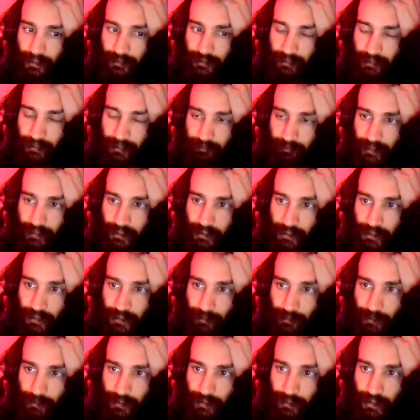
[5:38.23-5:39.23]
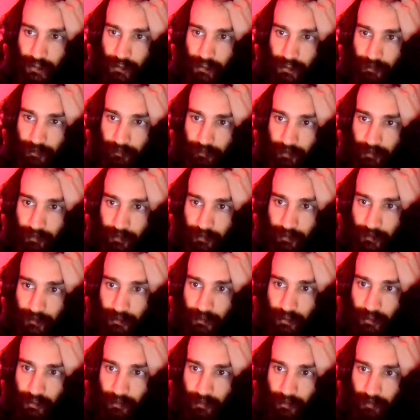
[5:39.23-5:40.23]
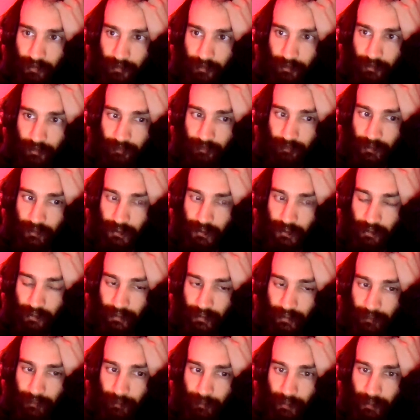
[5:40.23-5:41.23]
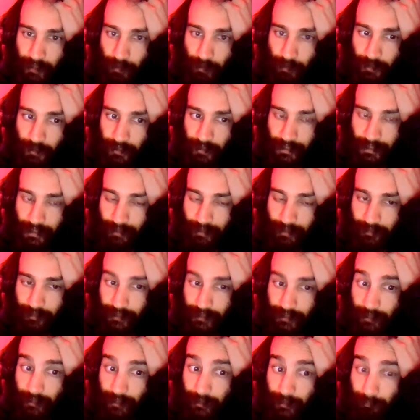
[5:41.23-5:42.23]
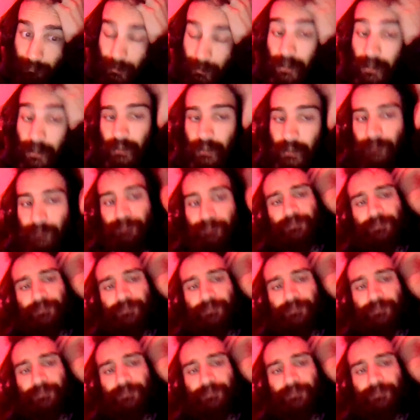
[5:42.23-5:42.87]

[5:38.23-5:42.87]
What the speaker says: Didn't think synchronicity's universe guiding me. Well done, Harry Derry. But